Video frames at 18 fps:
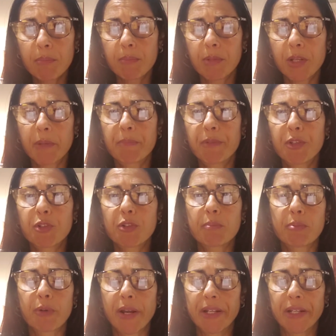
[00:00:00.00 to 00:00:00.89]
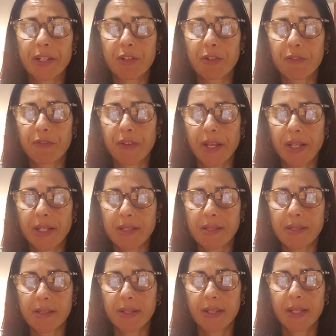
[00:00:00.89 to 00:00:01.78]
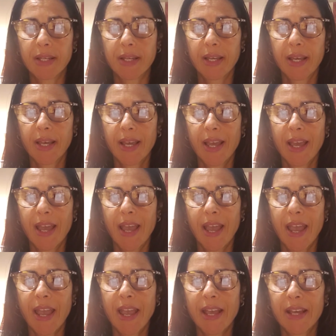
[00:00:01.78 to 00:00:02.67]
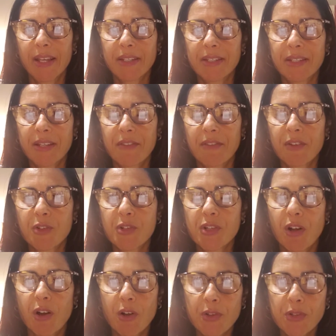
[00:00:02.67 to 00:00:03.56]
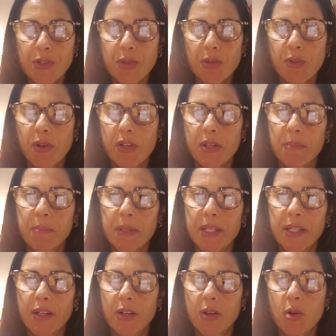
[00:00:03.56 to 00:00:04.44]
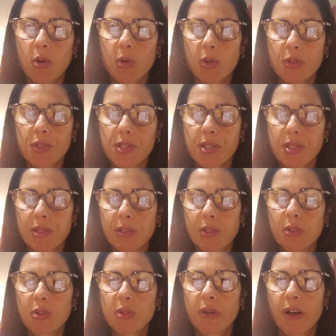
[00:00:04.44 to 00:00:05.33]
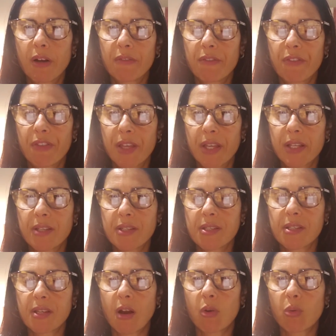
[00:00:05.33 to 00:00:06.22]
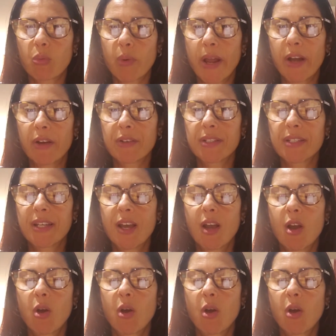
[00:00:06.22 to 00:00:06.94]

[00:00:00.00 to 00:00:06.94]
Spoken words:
computer brain interface. And there's also going to be a whole slew of things around